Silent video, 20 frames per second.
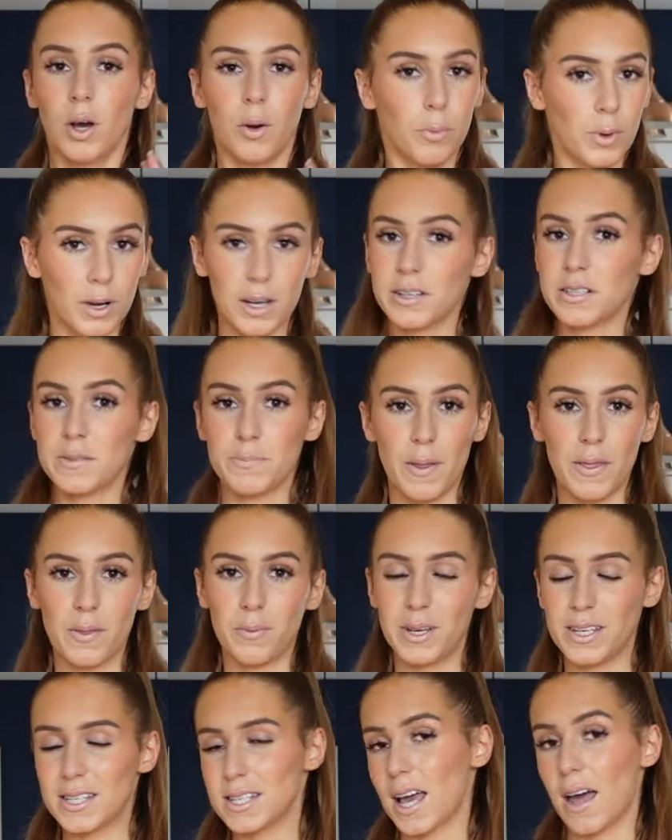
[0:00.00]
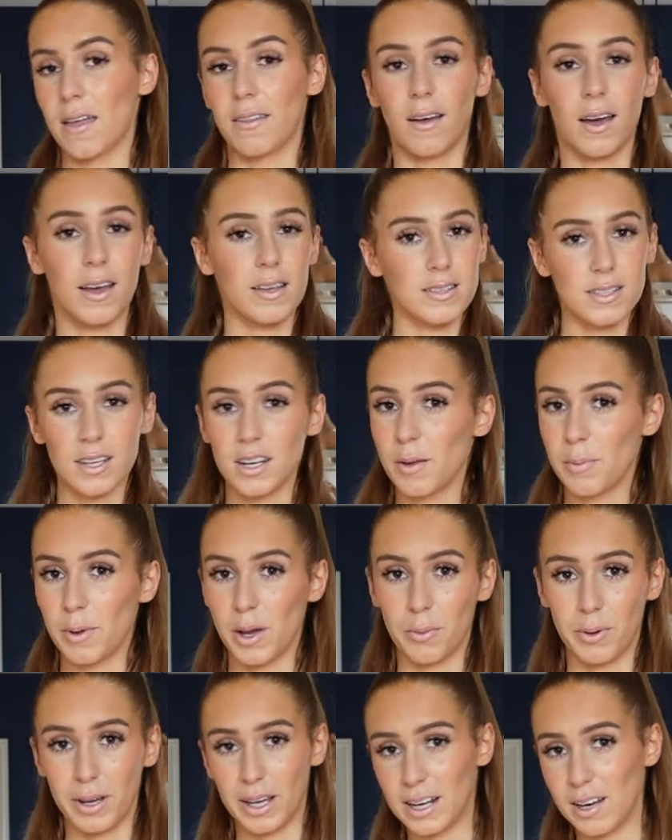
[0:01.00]
We're gonna spend the week together. It's gonna be
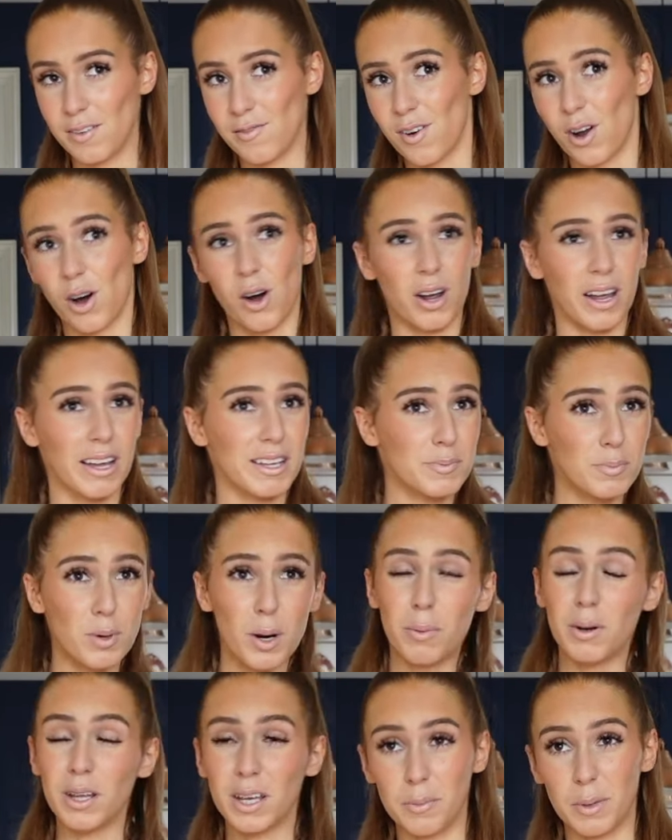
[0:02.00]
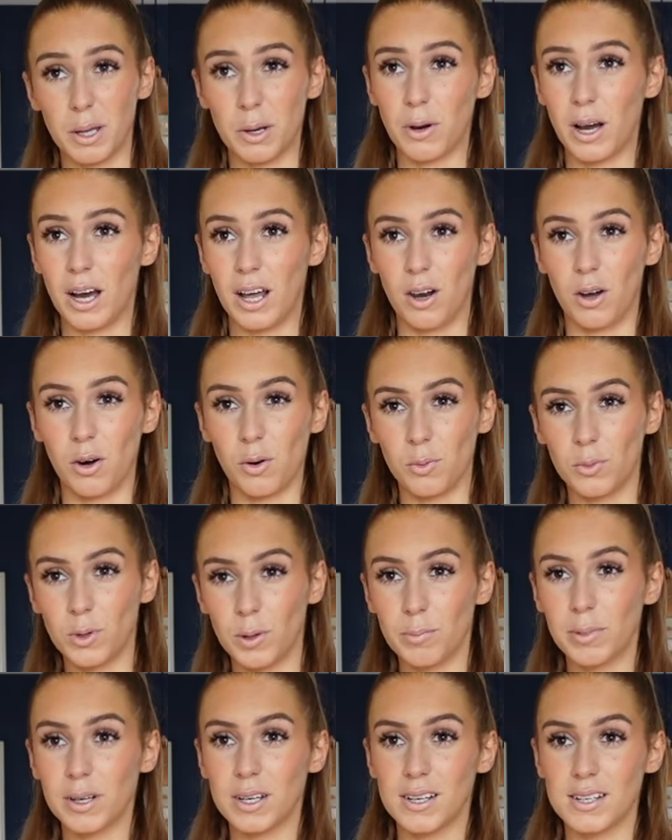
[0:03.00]
a weekly vlog. It's probably gonna be quite a long
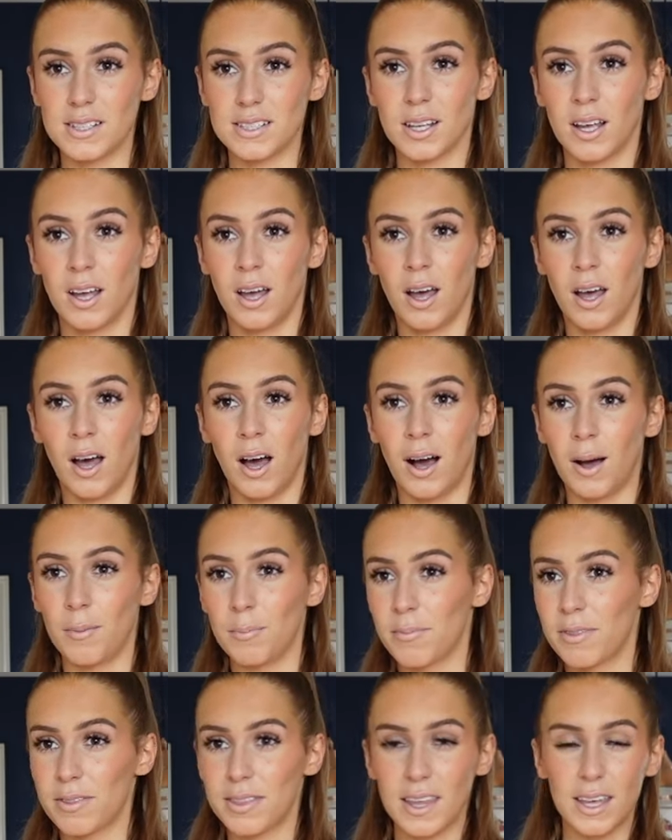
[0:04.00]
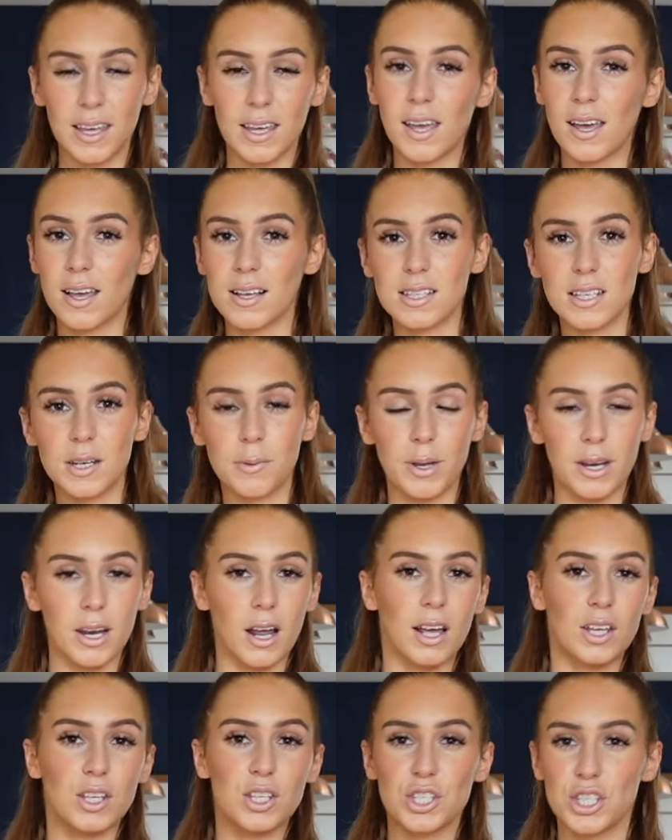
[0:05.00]
one because I'm thinking it's gonna be a
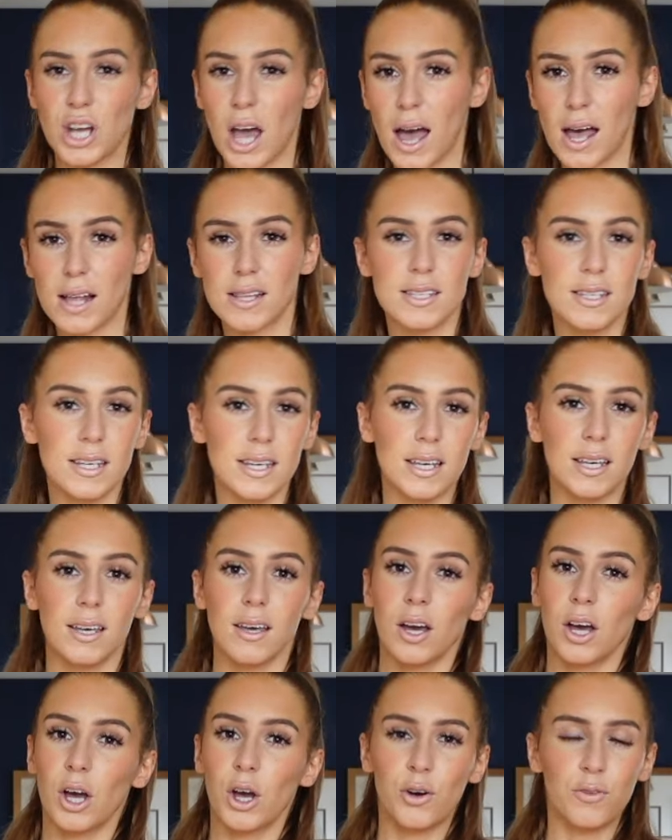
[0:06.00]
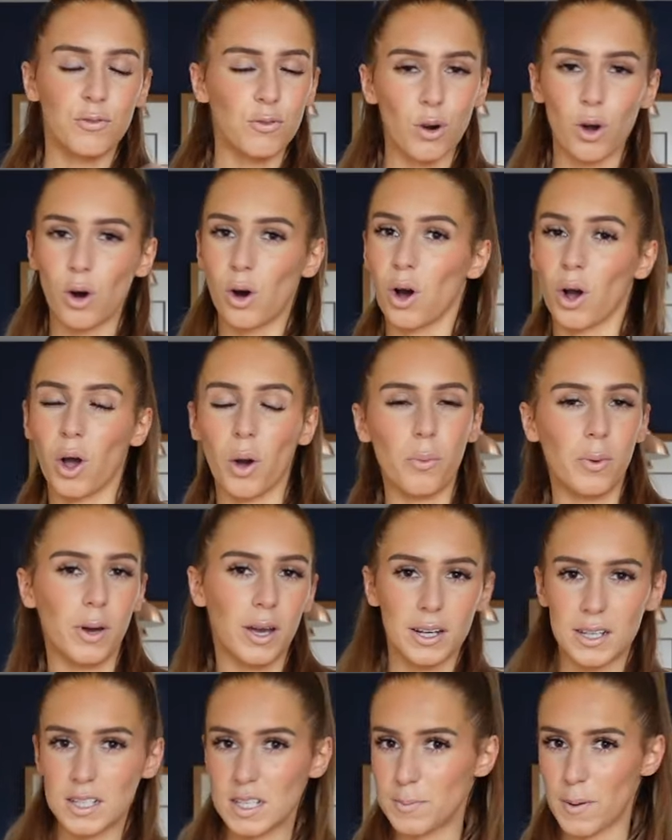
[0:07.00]
nice chatty vlog. We're
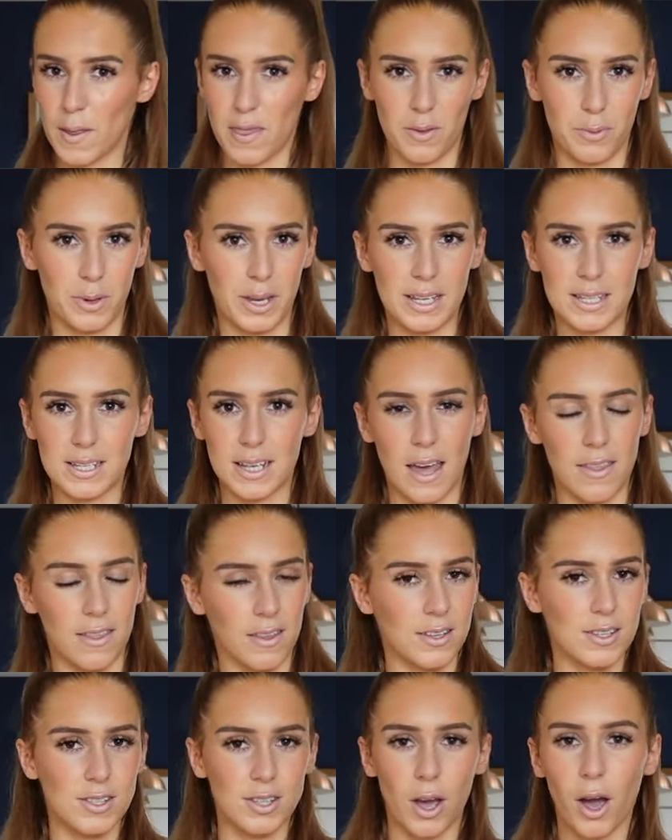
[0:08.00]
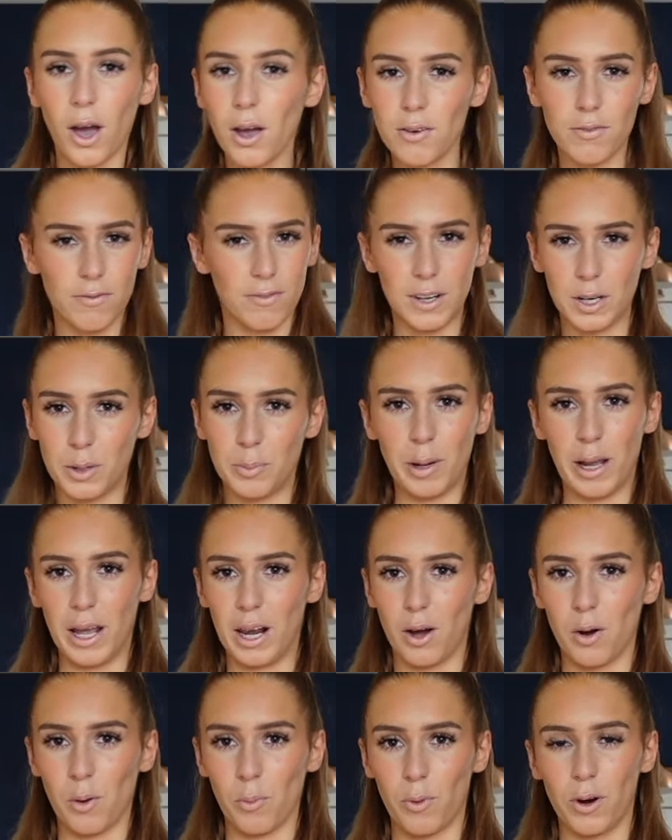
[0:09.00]
gonna spend the week together. So hopefully it'll be a
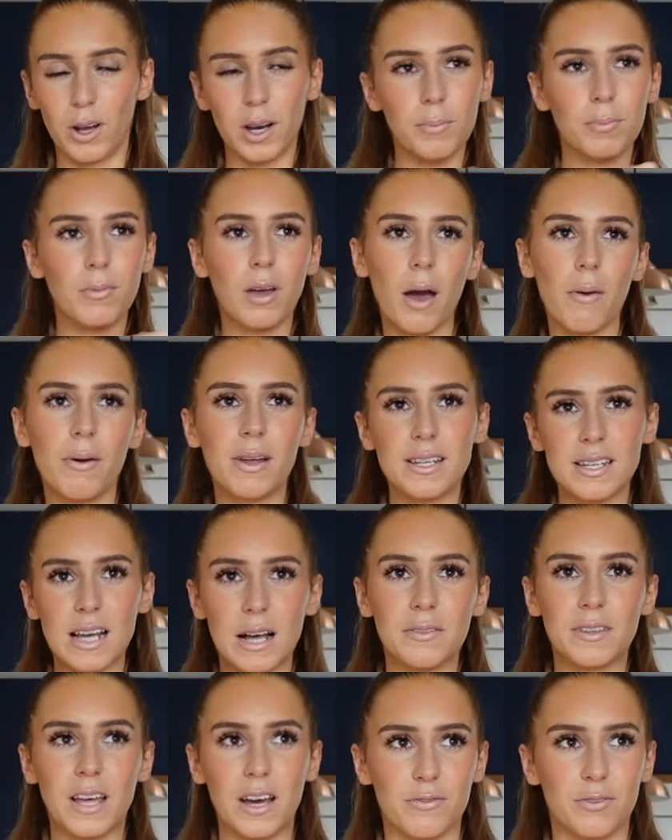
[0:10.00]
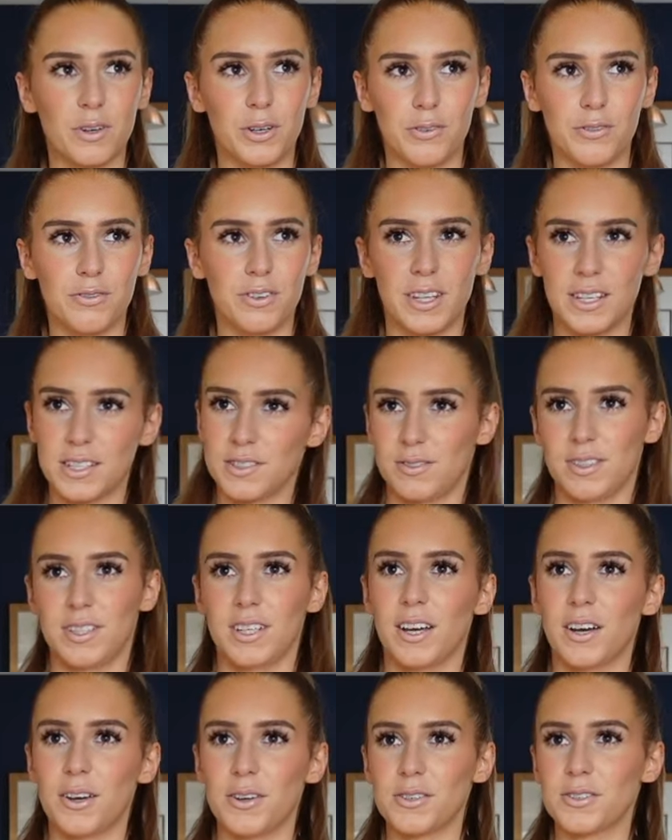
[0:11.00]
long one. I'm going down that route for this
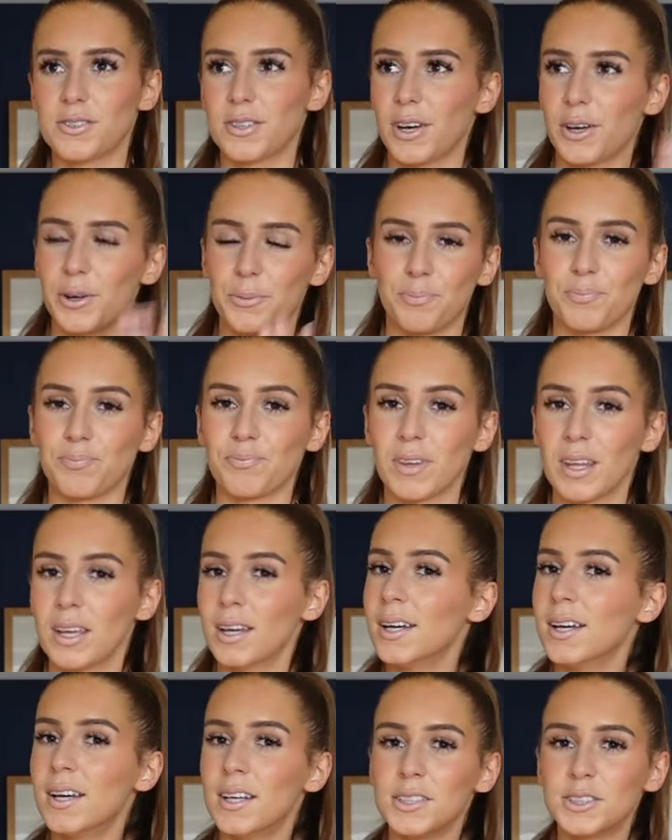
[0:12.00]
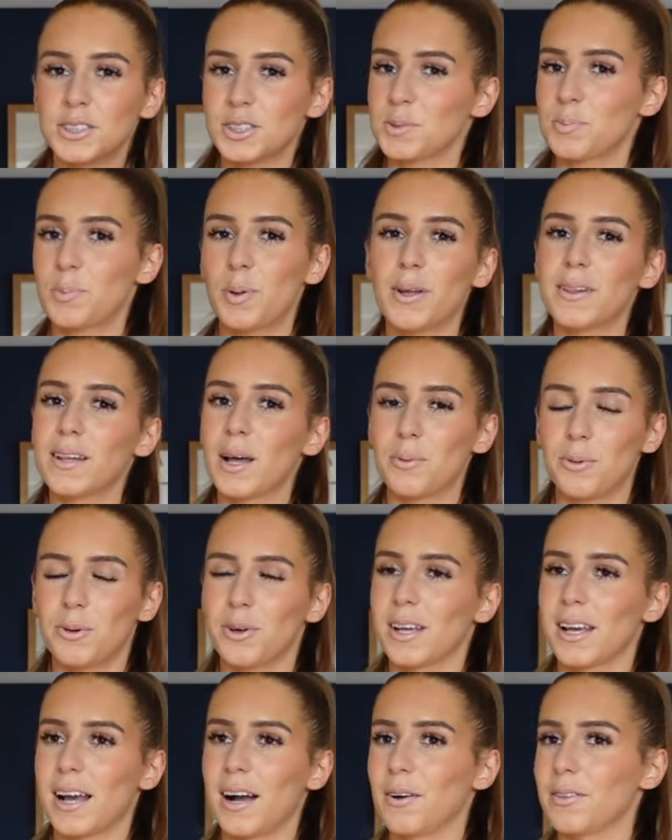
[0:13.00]
video. So just putting that
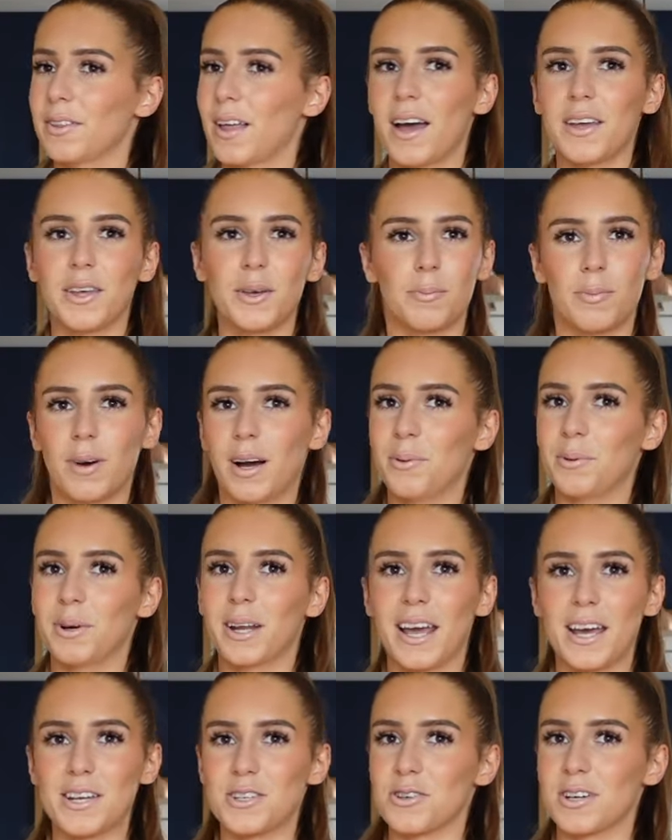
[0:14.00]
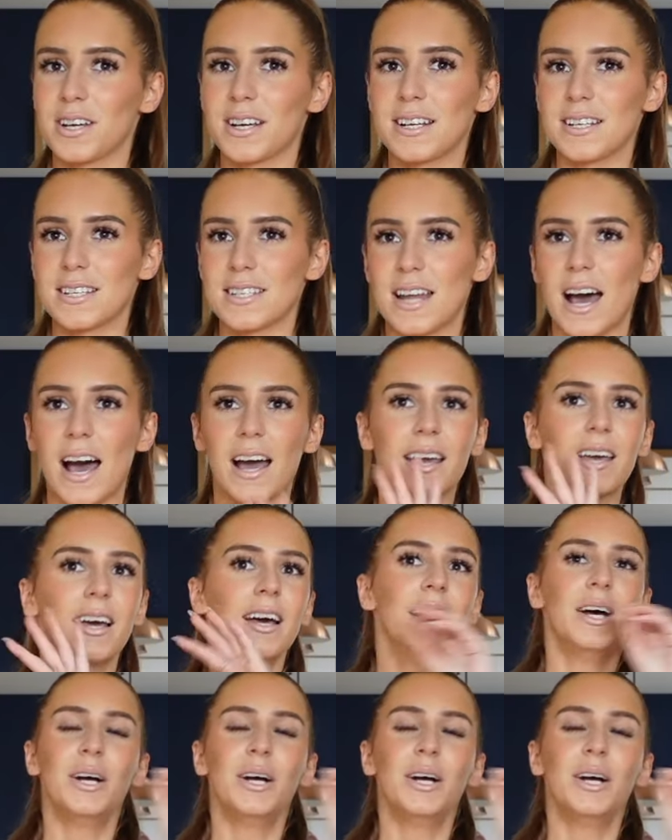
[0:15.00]
warning out there, you might wanna get a drink and a snack.